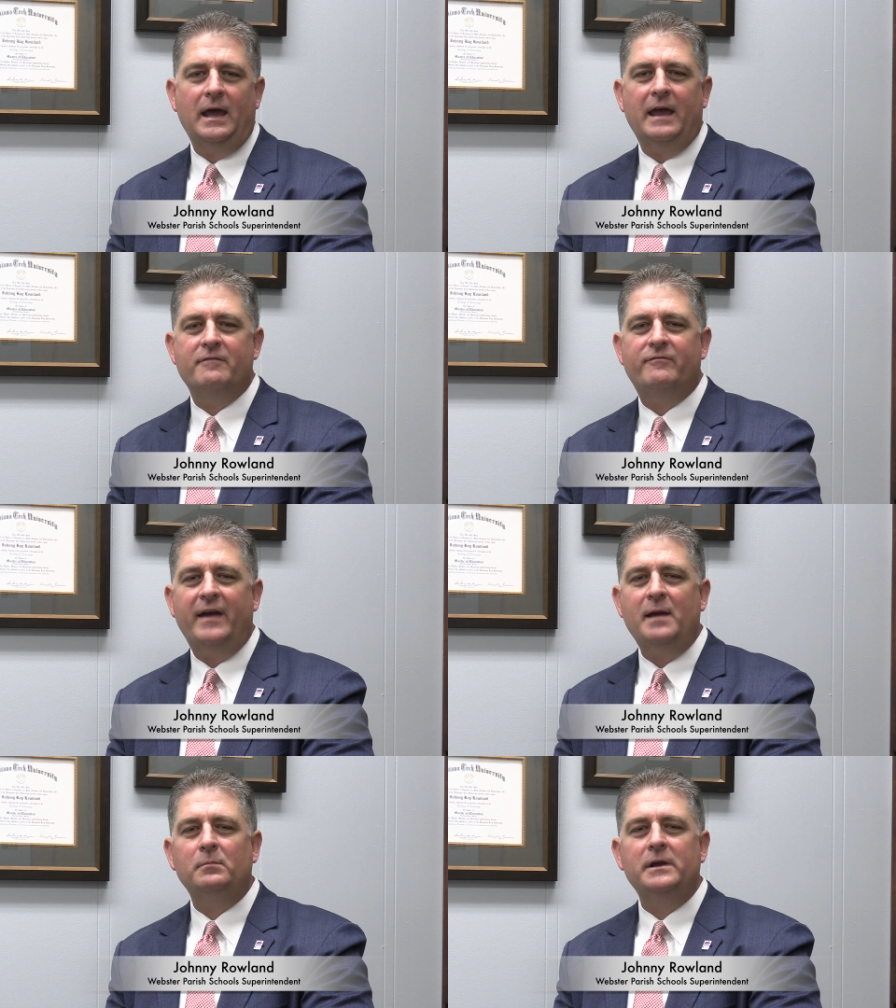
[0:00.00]
and
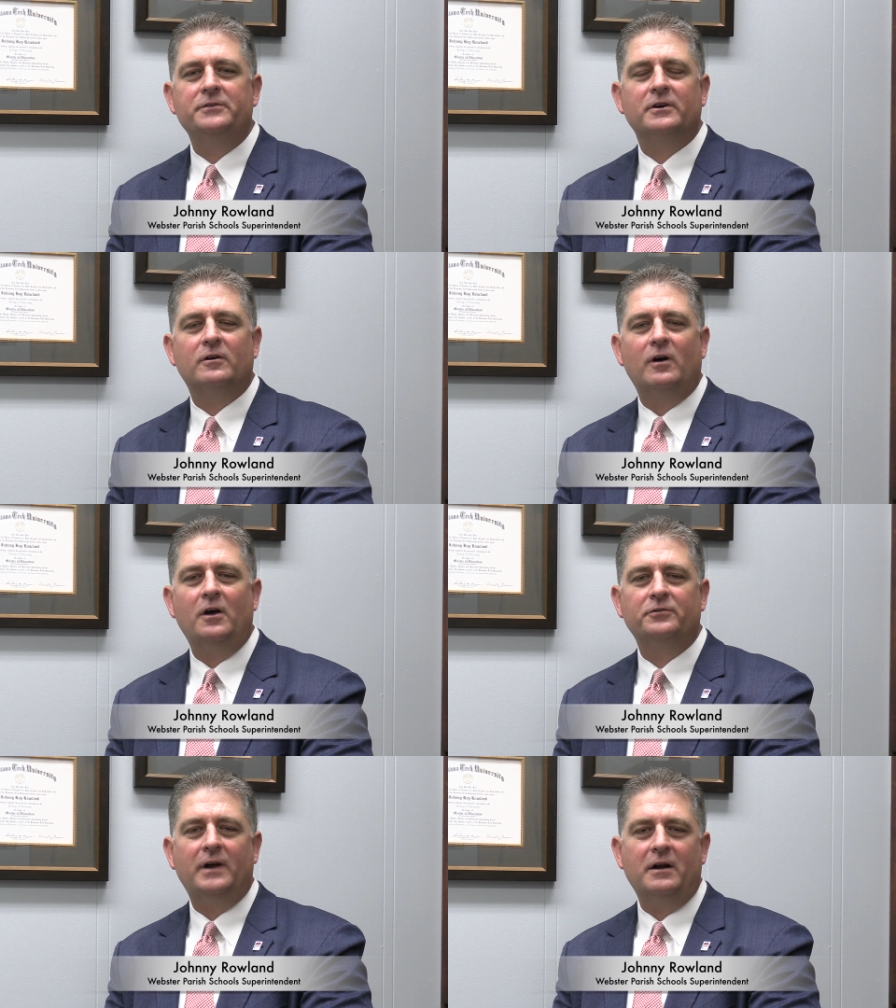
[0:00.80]
families
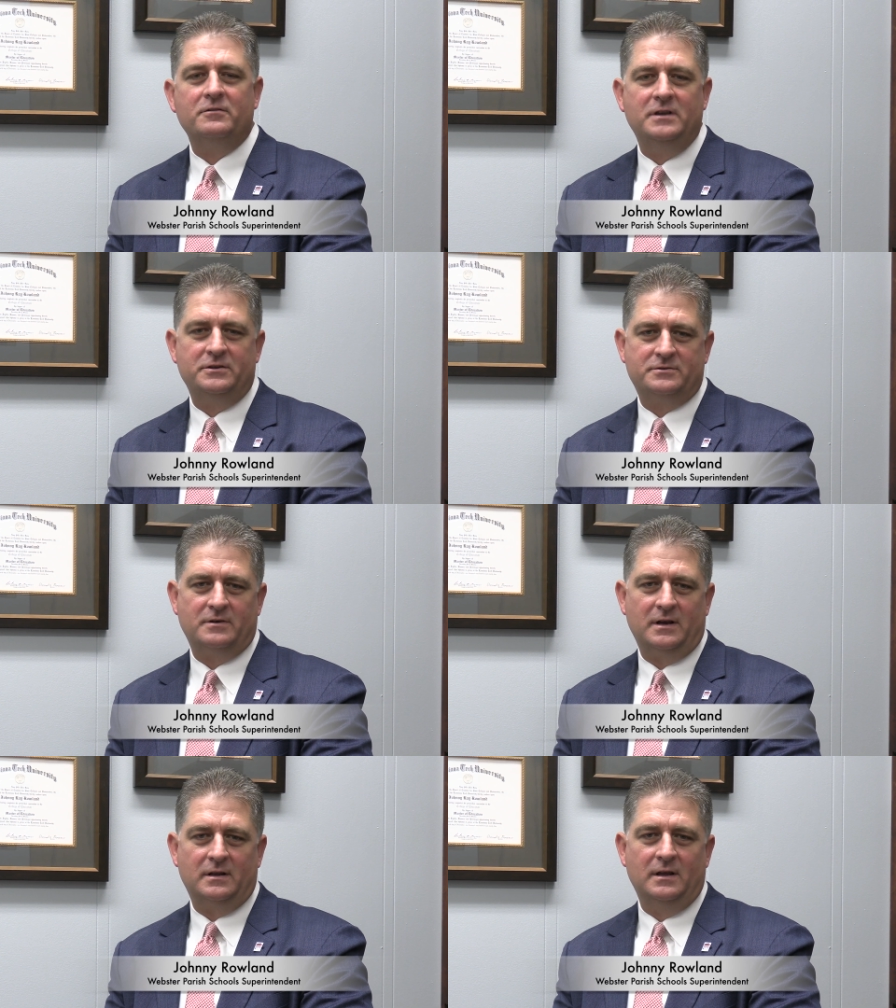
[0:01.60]
across our
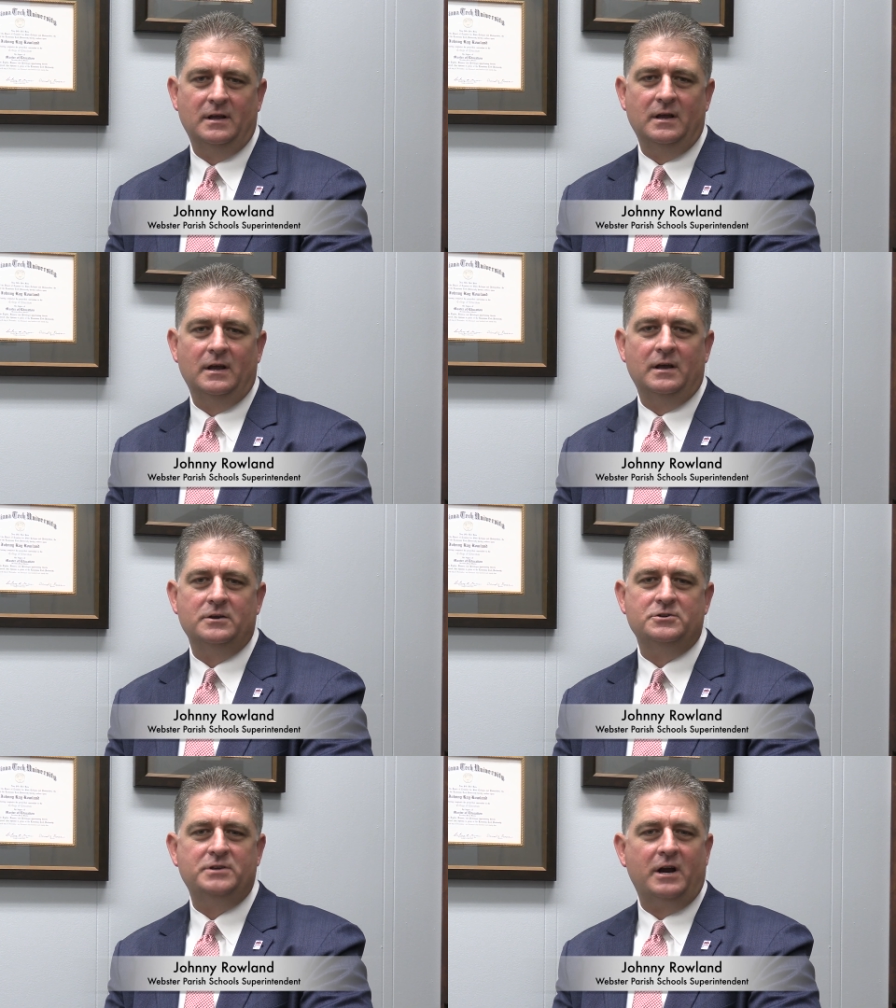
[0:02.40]
district
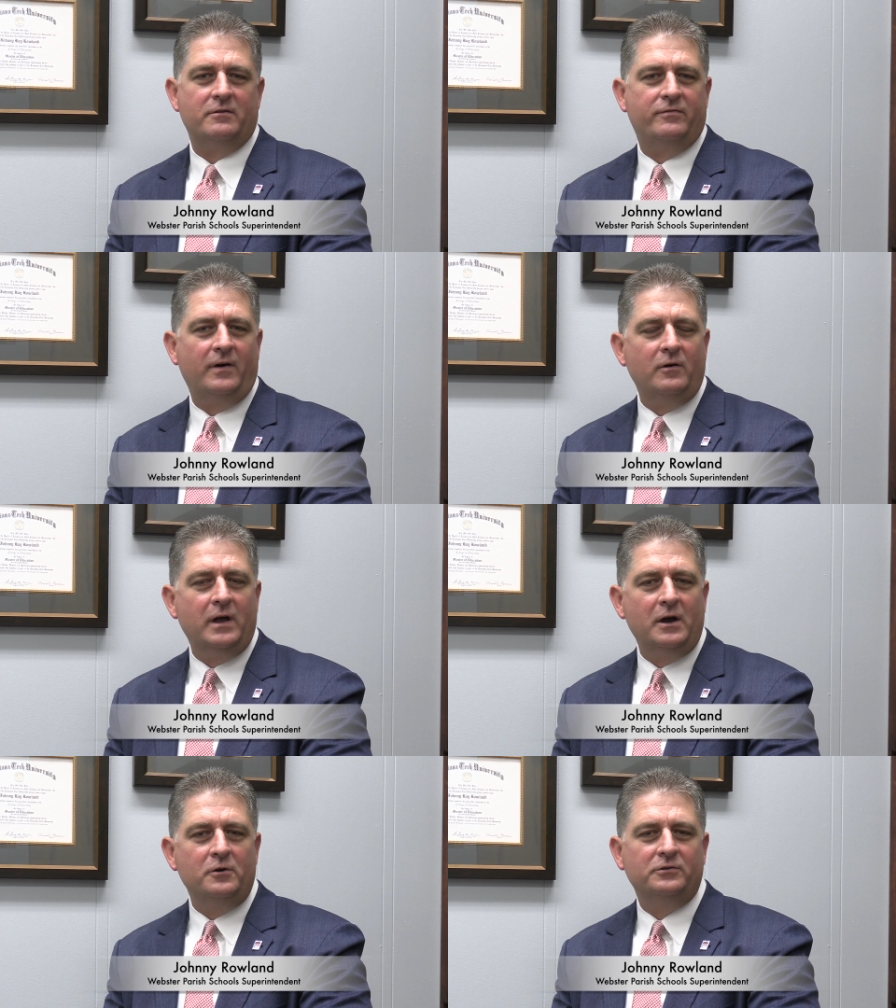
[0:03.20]
shared
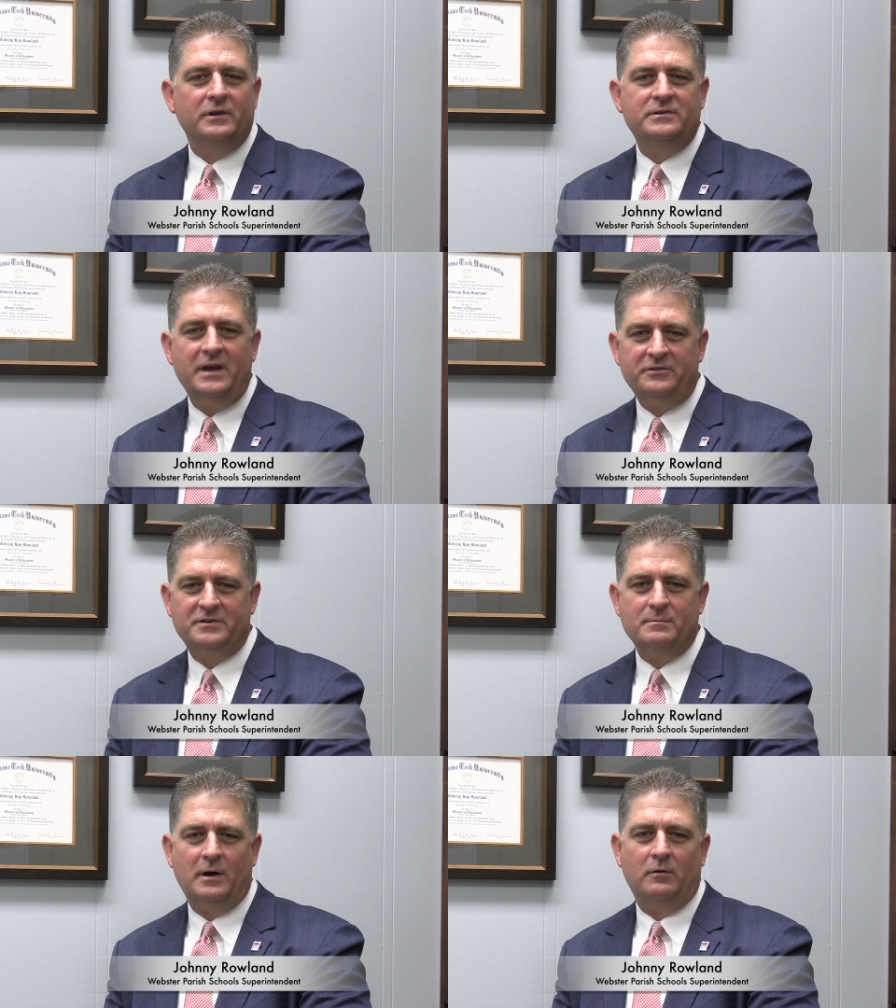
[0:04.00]
photos and
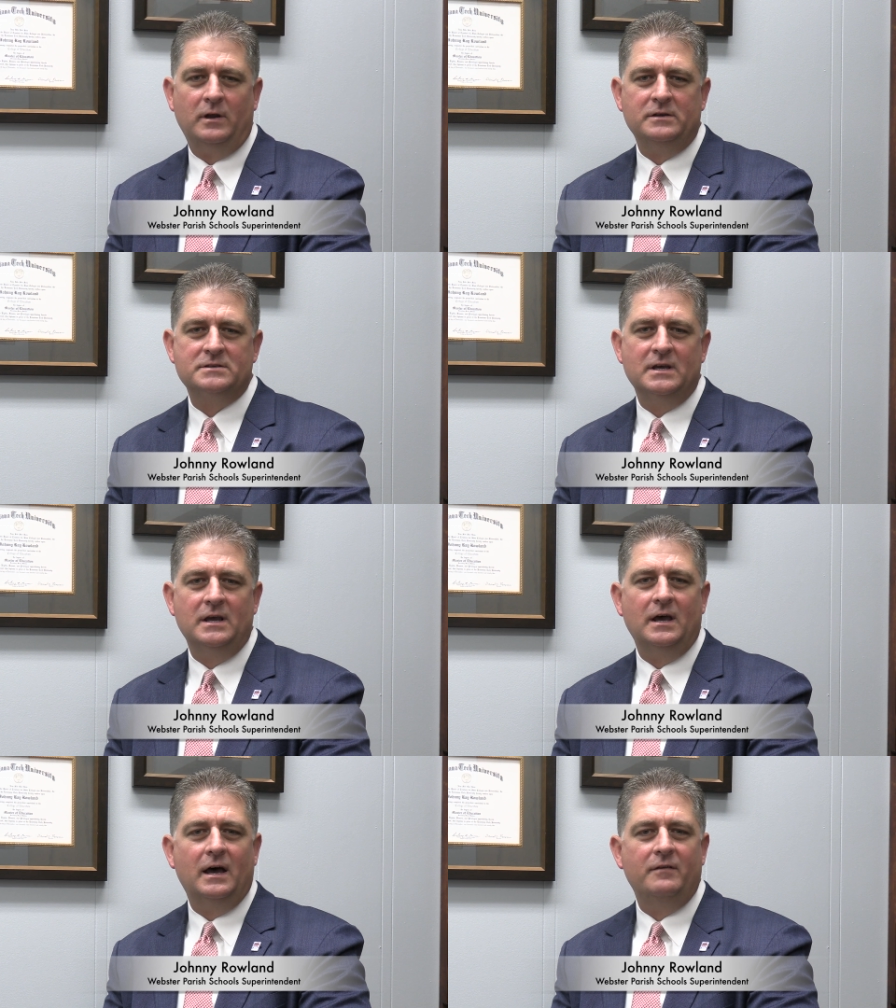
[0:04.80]
testimonies
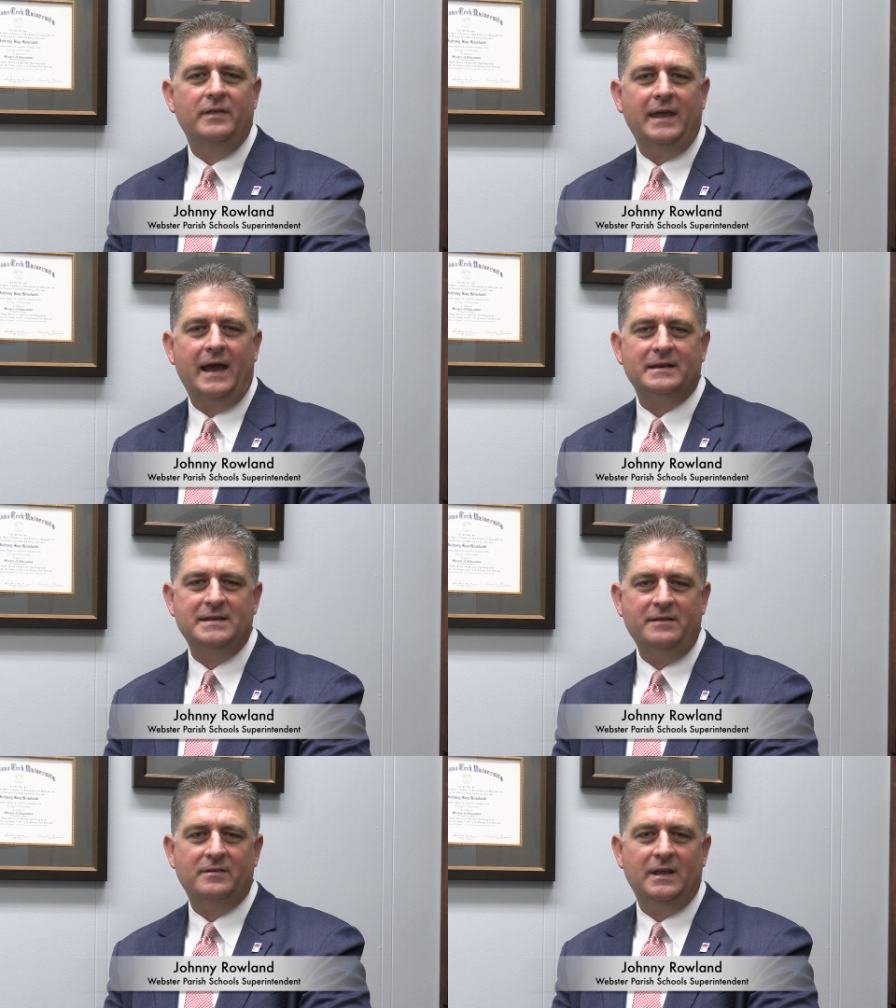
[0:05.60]
of the
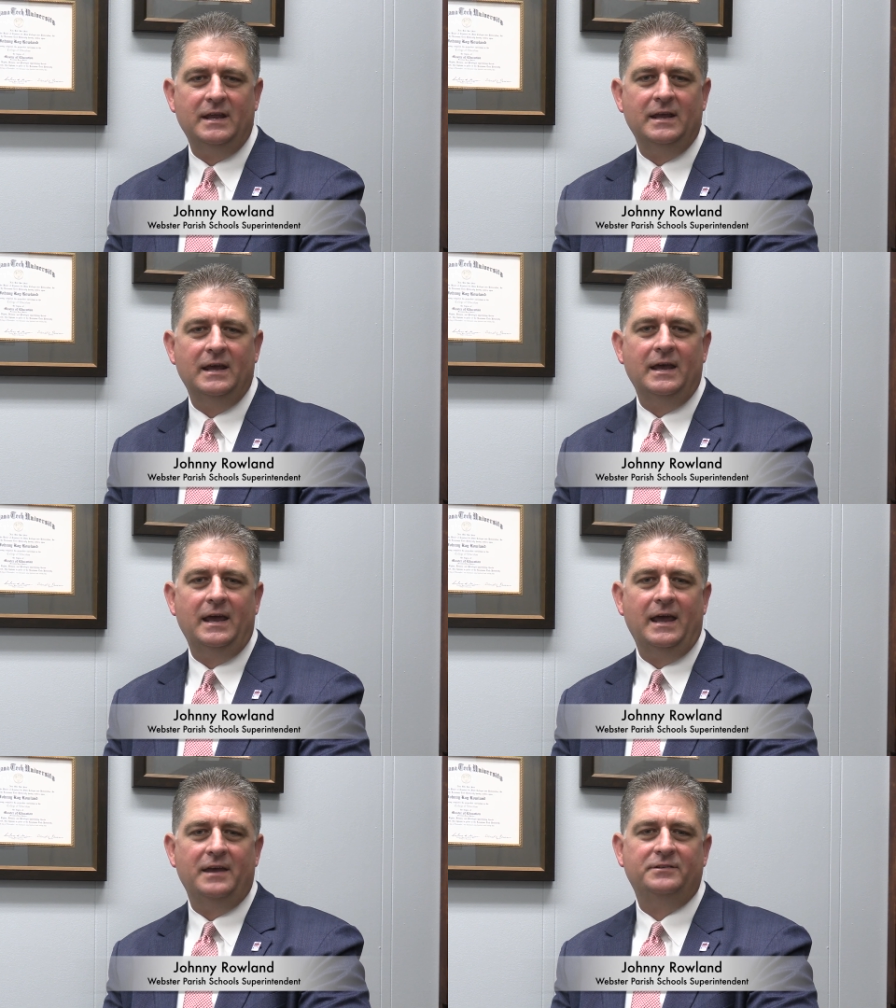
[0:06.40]
activity
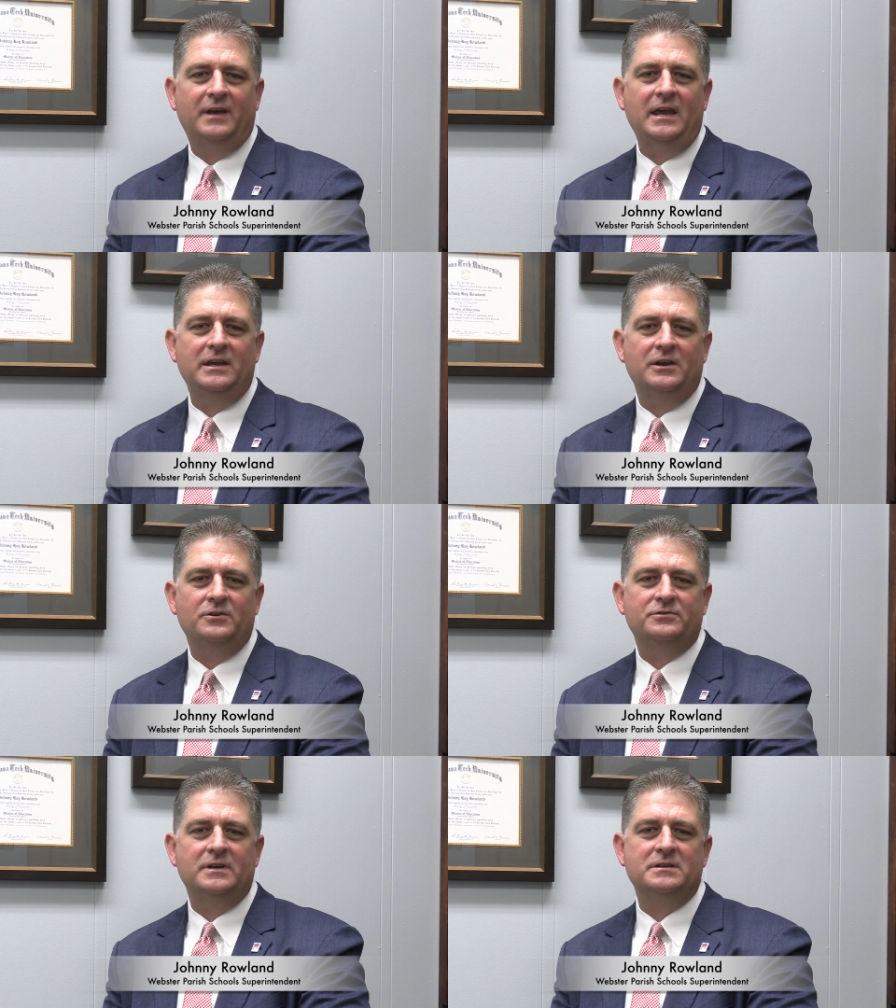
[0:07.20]
as they
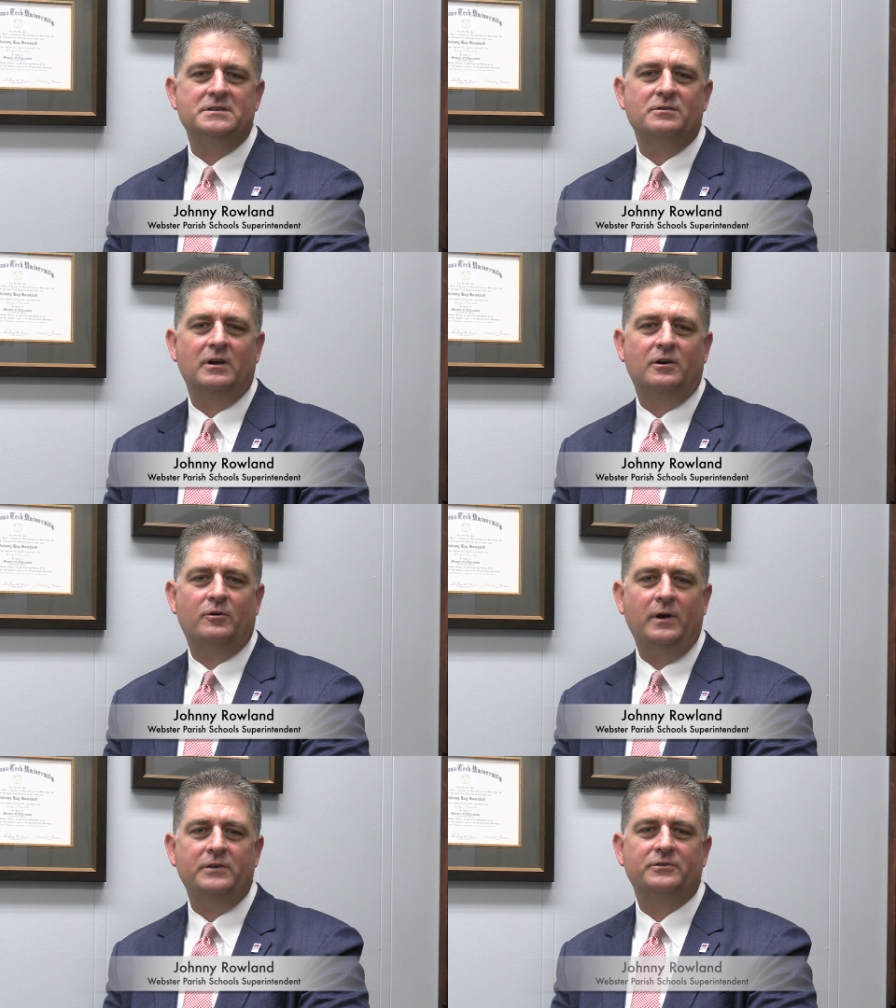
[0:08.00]
used it to
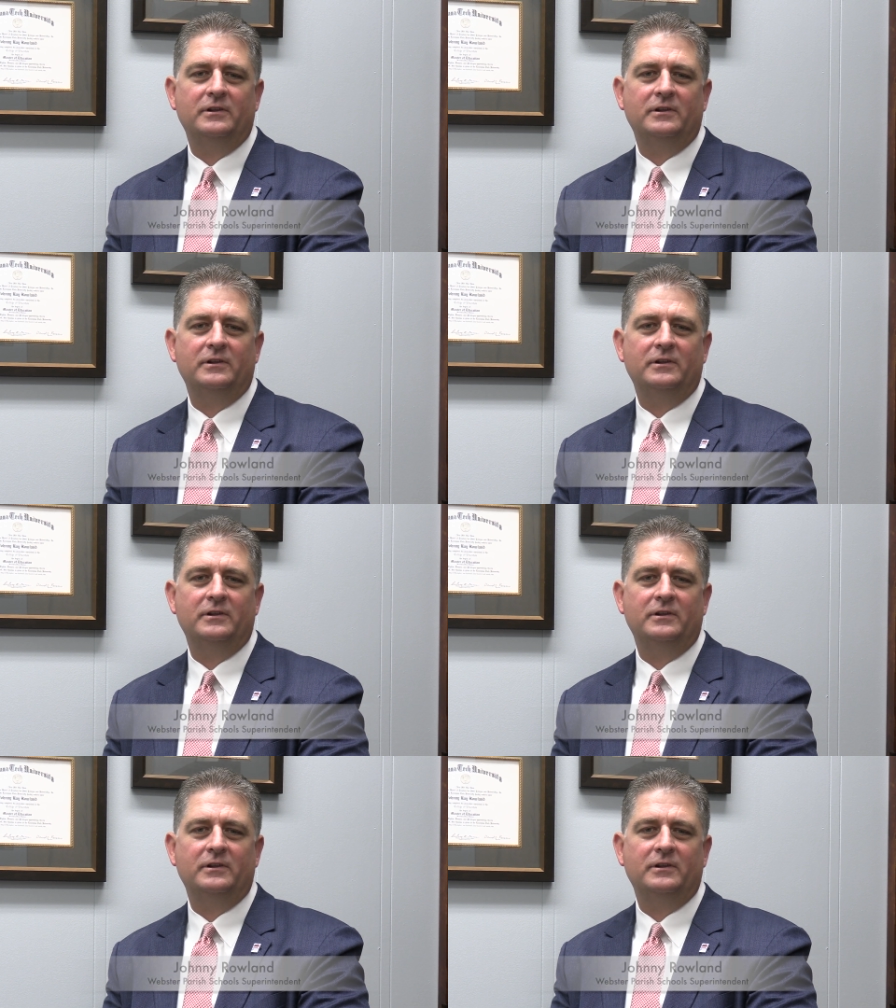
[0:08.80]
increase